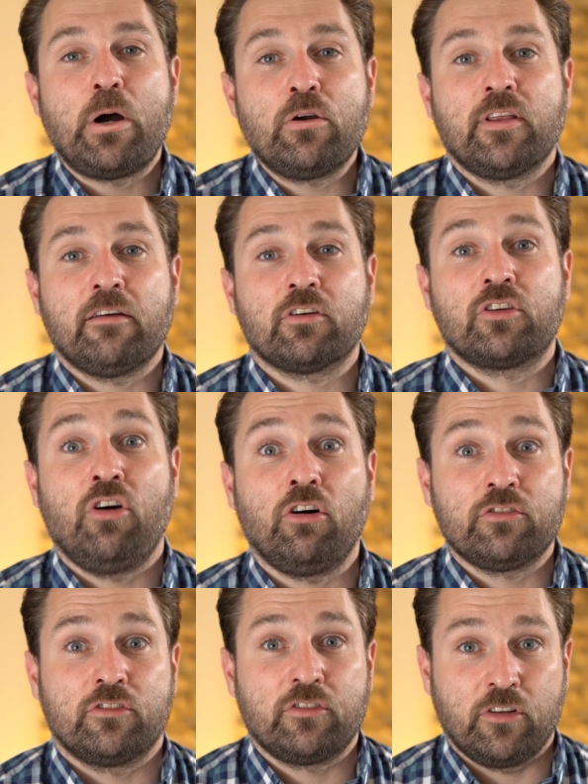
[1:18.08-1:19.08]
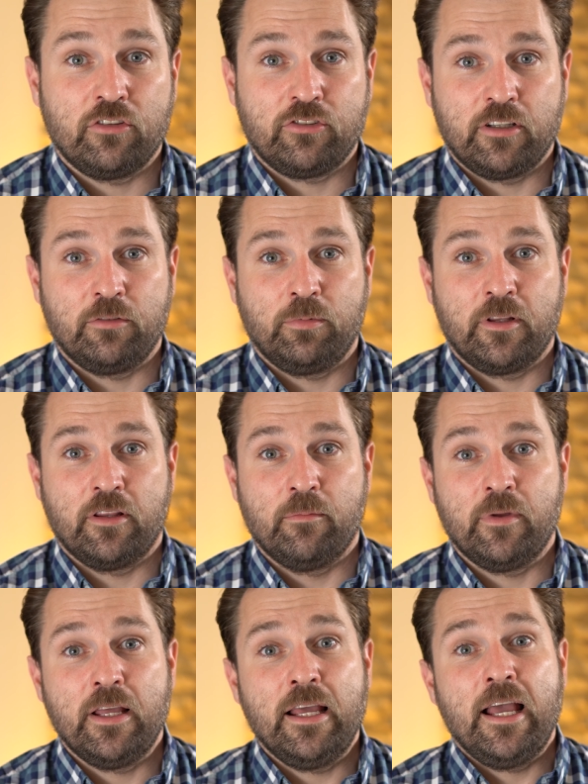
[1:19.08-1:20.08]
both have a cost associated with
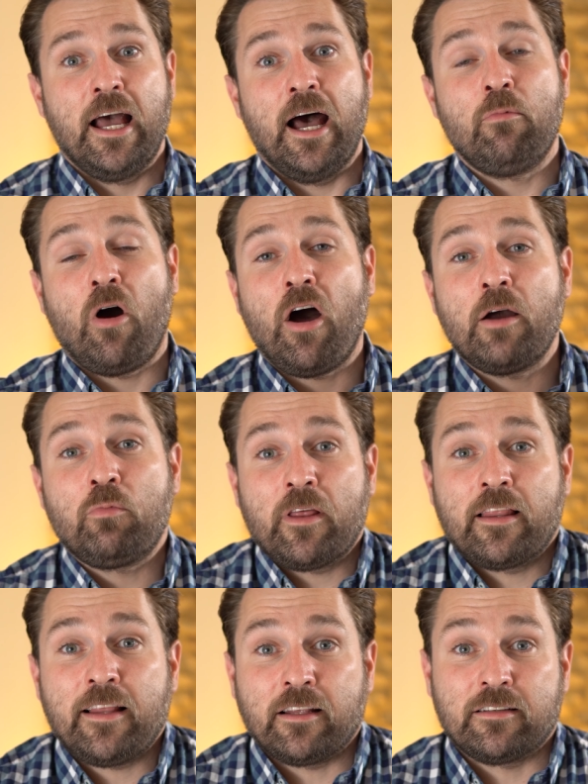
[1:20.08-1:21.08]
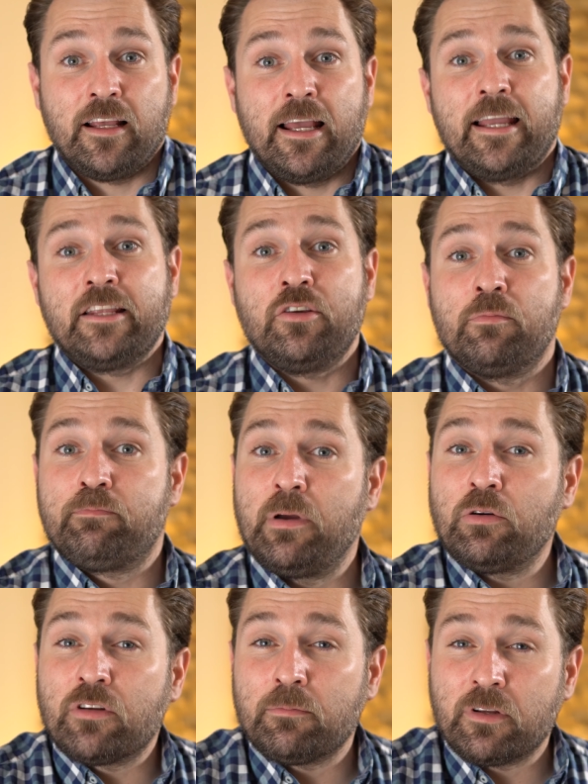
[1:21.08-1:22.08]
them, whether that's in your
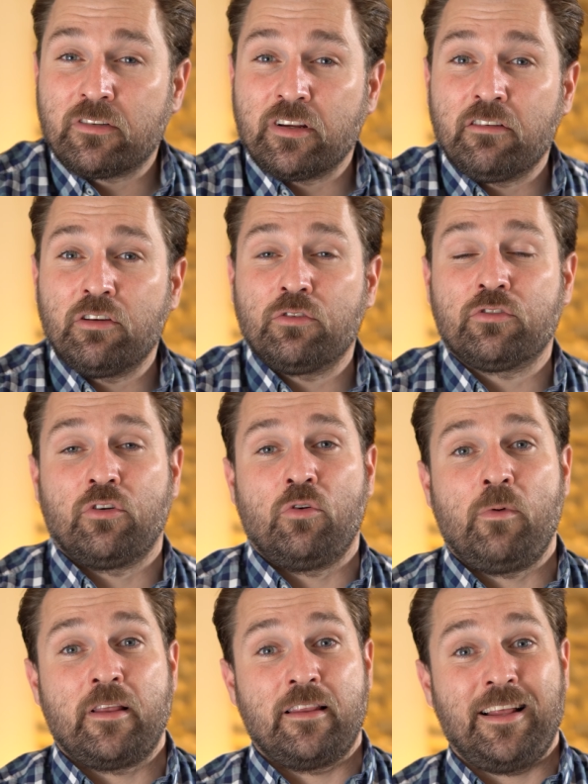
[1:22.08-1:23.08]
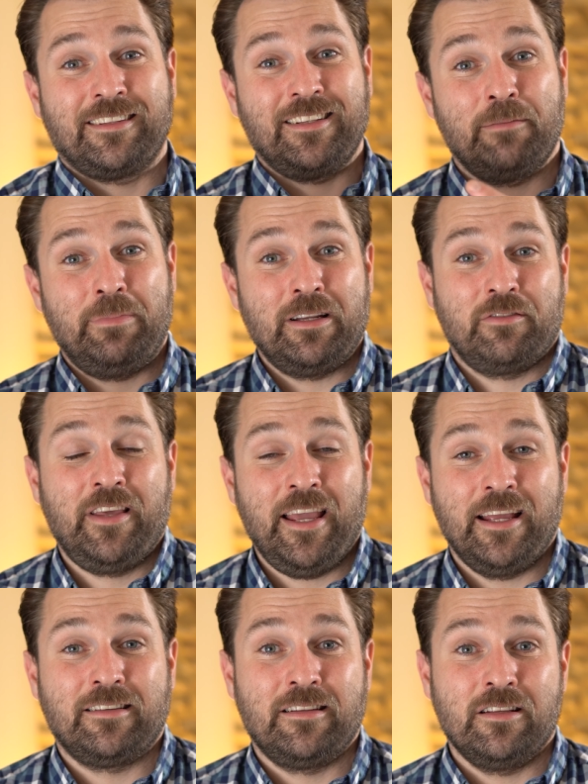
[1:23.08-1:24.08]
building materials or whether that's in the bit of
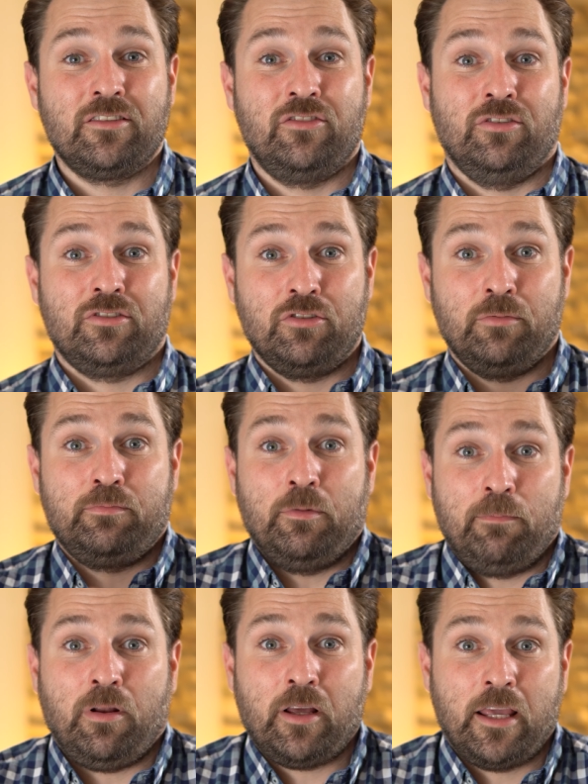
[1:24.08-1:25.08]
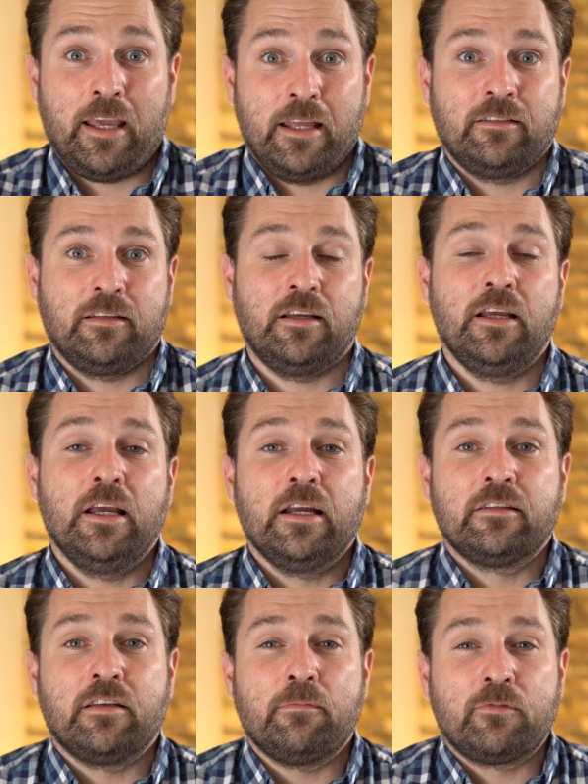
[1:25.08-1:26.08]
kit that you're plugging in
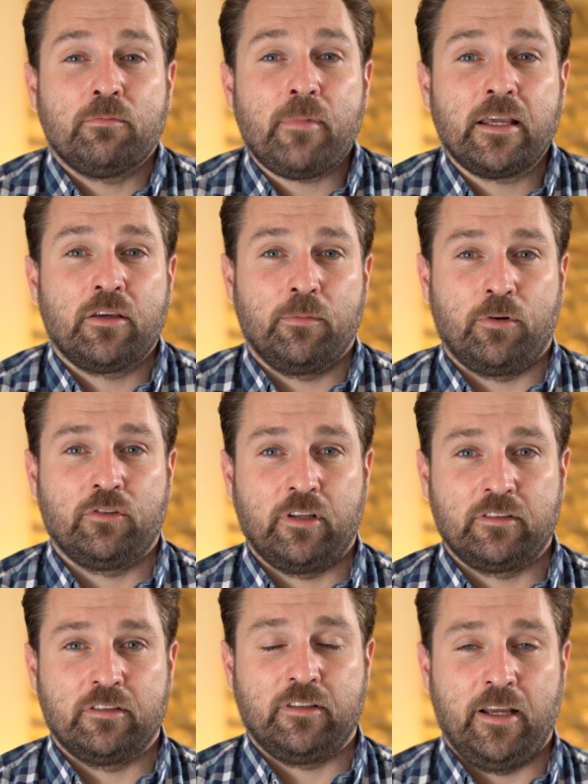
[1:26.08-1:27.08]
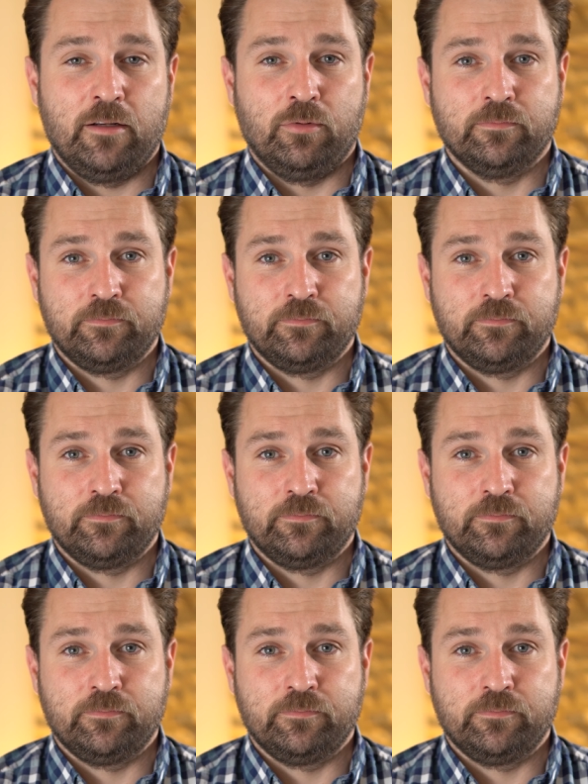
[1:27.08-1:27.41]
to make your project sustainable.